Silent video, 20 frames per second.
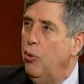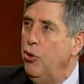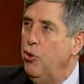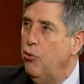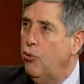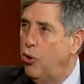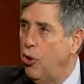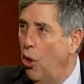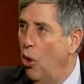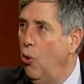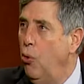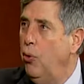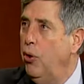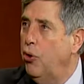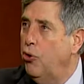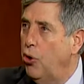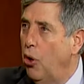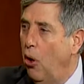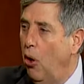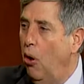you go to
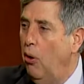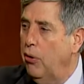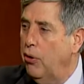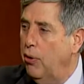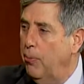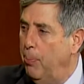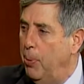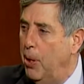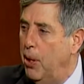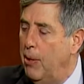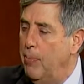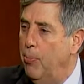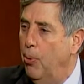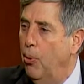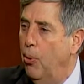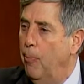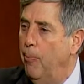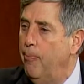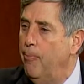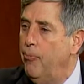talk to
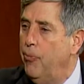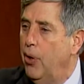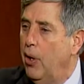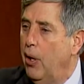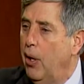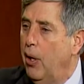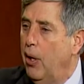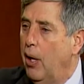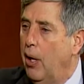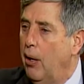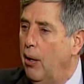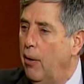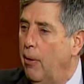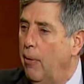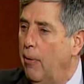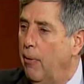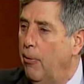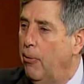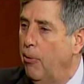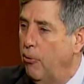people,
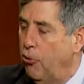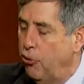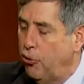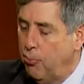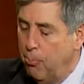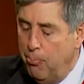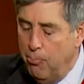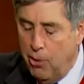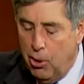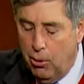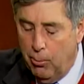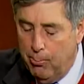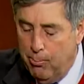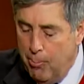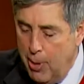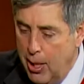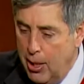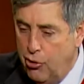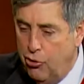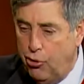there are
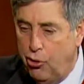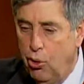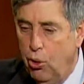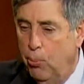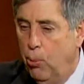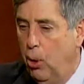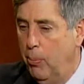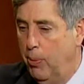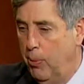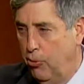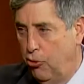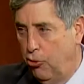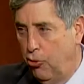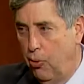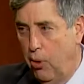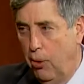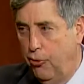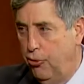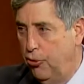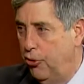many school board members
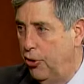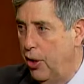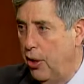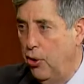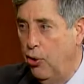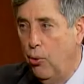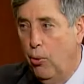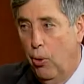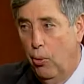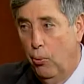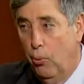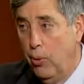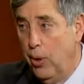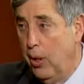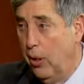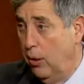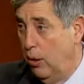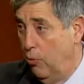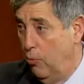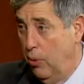across the state who are
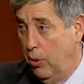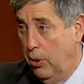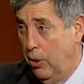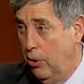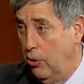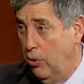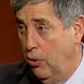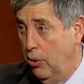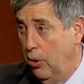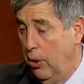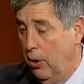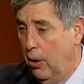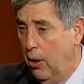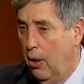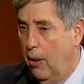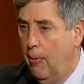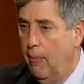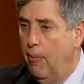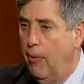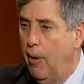really good.
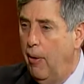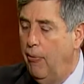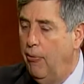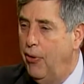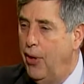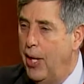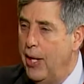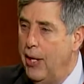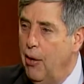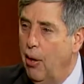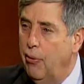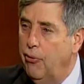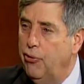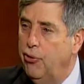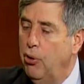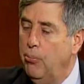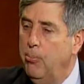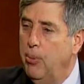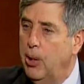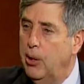They aren't
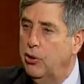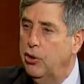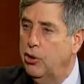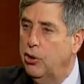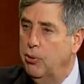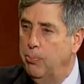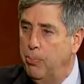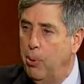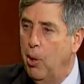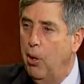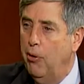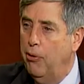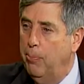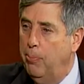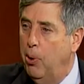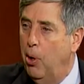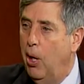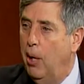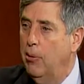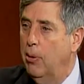so much the part of the
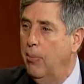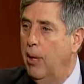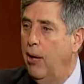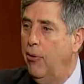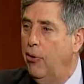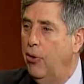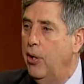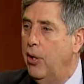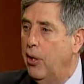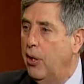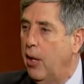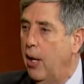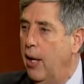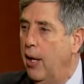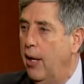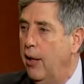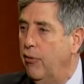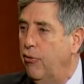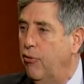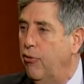problem, I think,
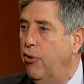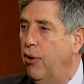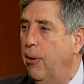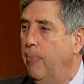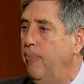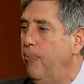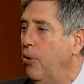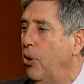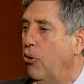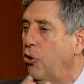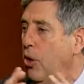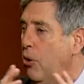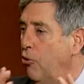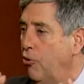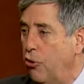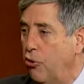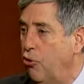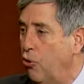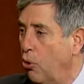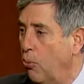as the
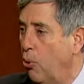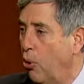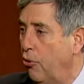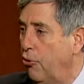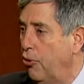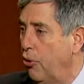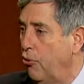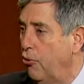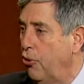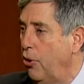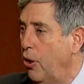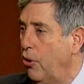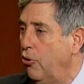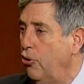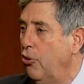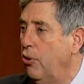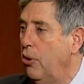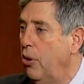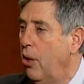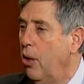Tennessee School Board
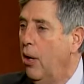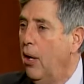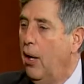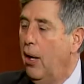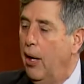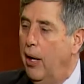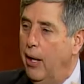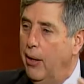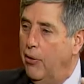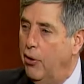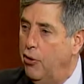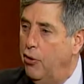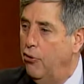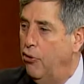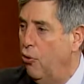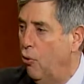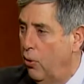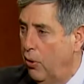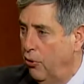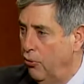Association and the
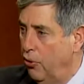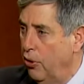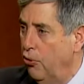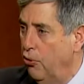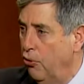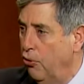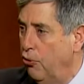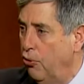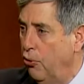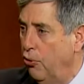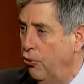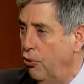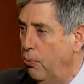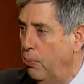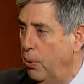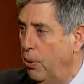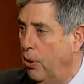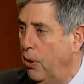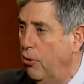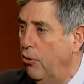Tennessee Organization of School
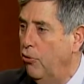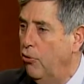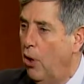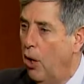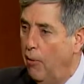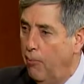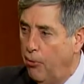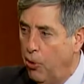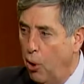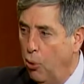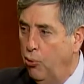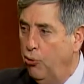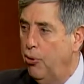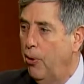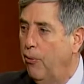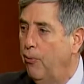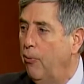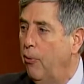Superintendents. Those are